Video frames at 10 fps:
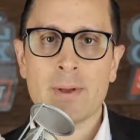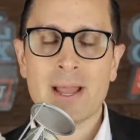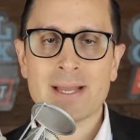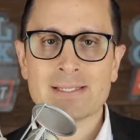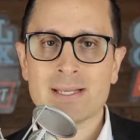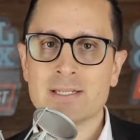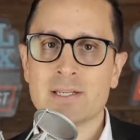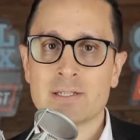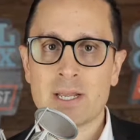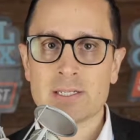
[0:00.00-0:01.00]
asset
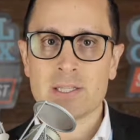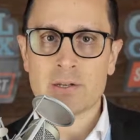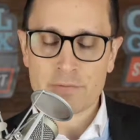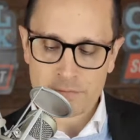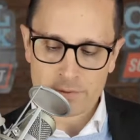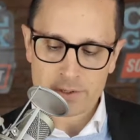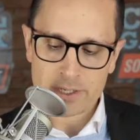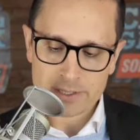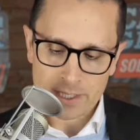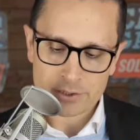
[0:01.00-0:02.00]
such as the Deferred
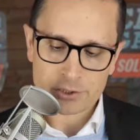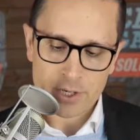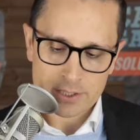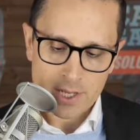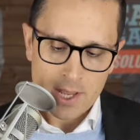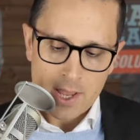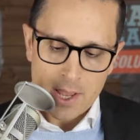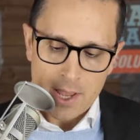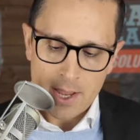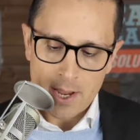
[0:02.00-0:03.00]
Sales Trust.
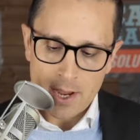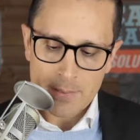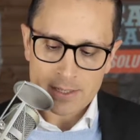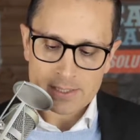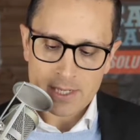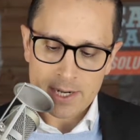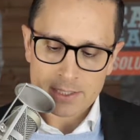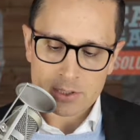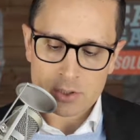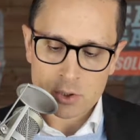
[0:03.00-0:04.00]
Hey, I'm excited
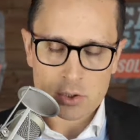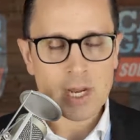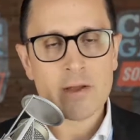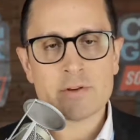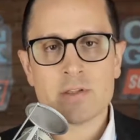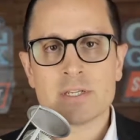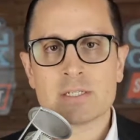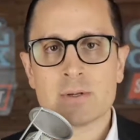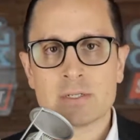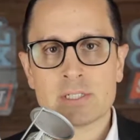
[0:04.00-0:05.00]
to dive into
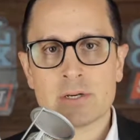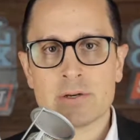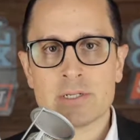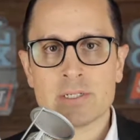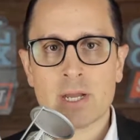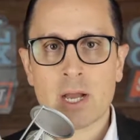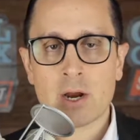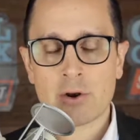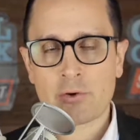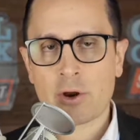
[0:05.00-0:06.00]
this series,
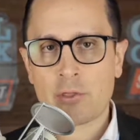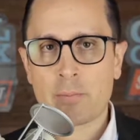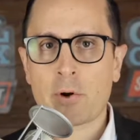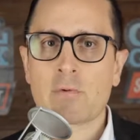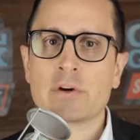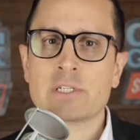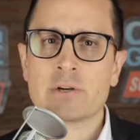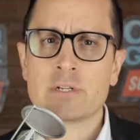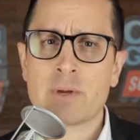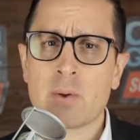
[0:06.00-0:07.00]
our third part of our
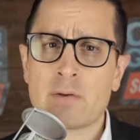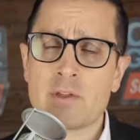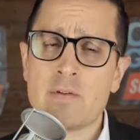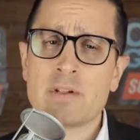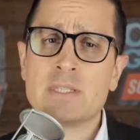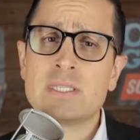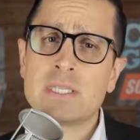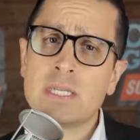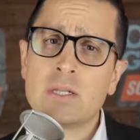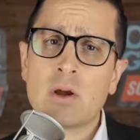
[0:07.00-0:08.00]
series. By the way, if you haven't
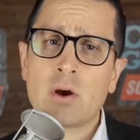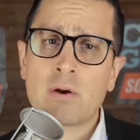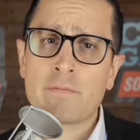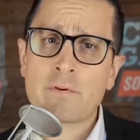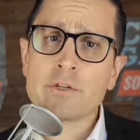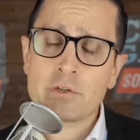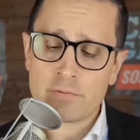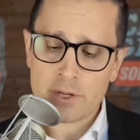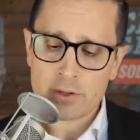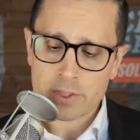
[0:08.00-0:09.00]
seen our first 2
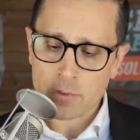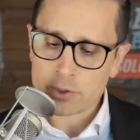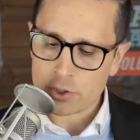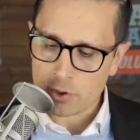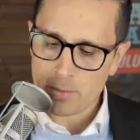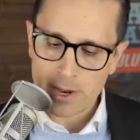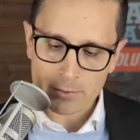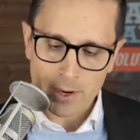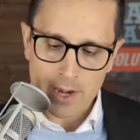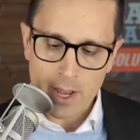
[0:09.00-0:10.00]
videos, I want you to go
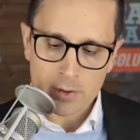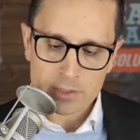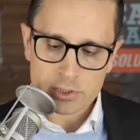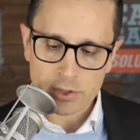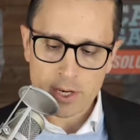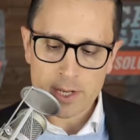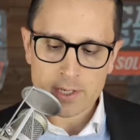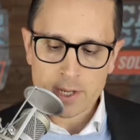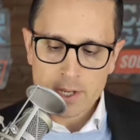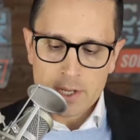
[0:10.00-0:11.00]
back right now and start
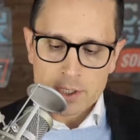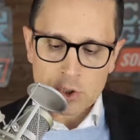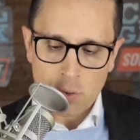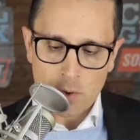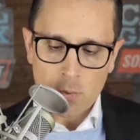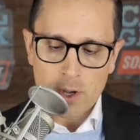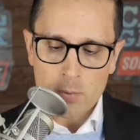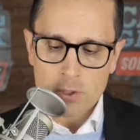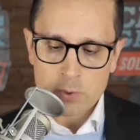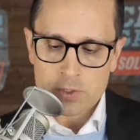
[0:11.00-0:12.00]
at square
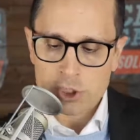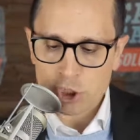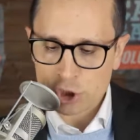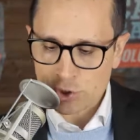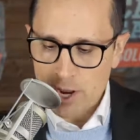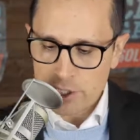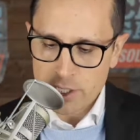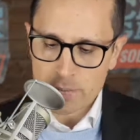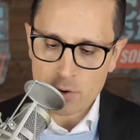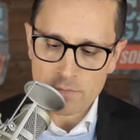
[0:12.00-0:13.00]
one, which was
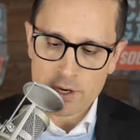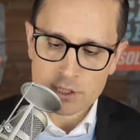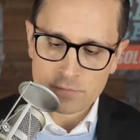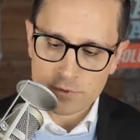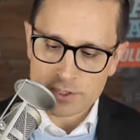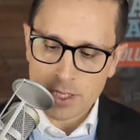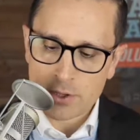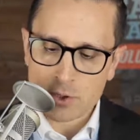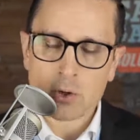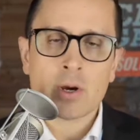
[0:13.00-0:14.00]
strategy and motivation for
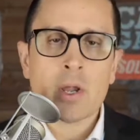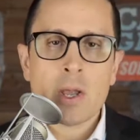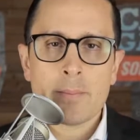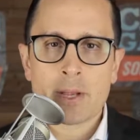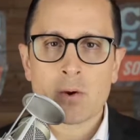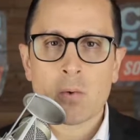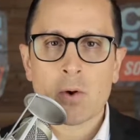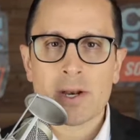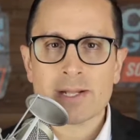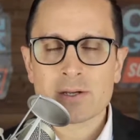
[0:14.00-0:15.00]
selling your
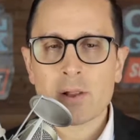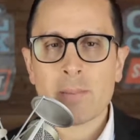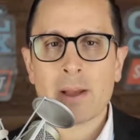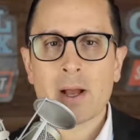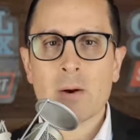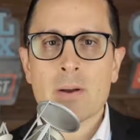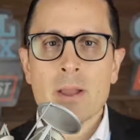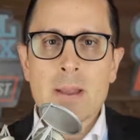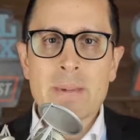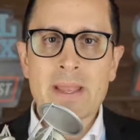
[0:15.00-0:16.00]
Bitcoin. And it's all about
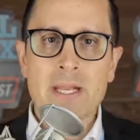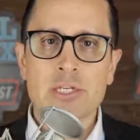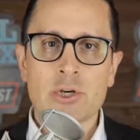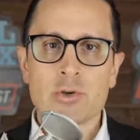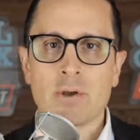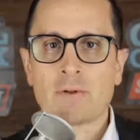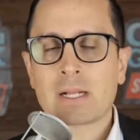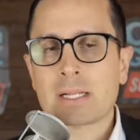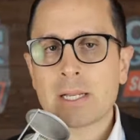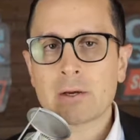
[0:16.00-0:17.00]
making sure you have
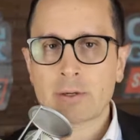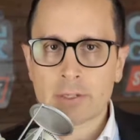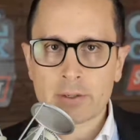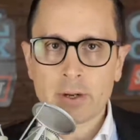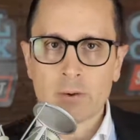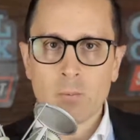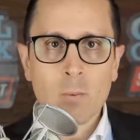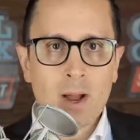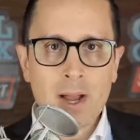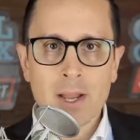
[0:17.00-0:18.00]
clarity on
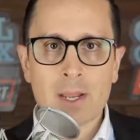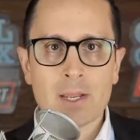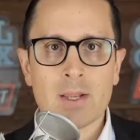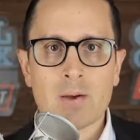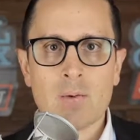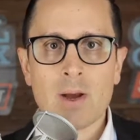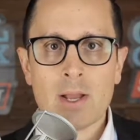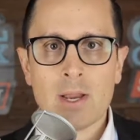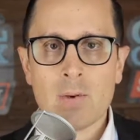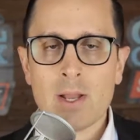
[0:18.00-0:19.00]
why
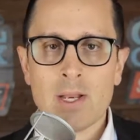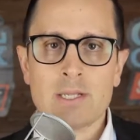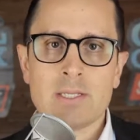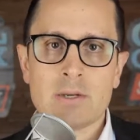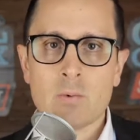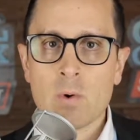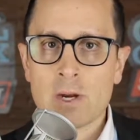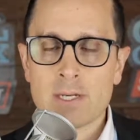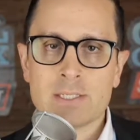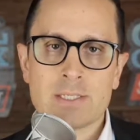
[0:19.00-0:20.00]
it is that you're
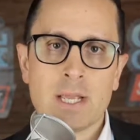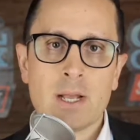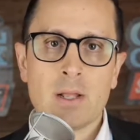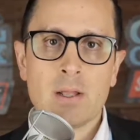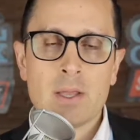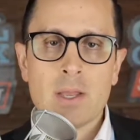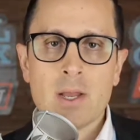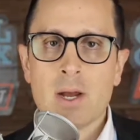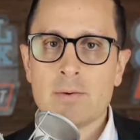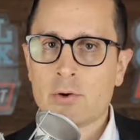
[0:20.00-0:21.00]
wanting to sell
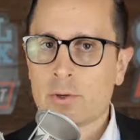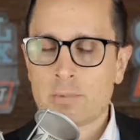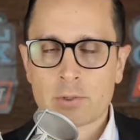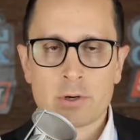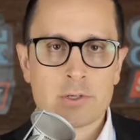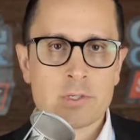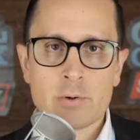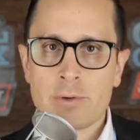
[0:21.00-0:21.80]
your cryptocurrency, your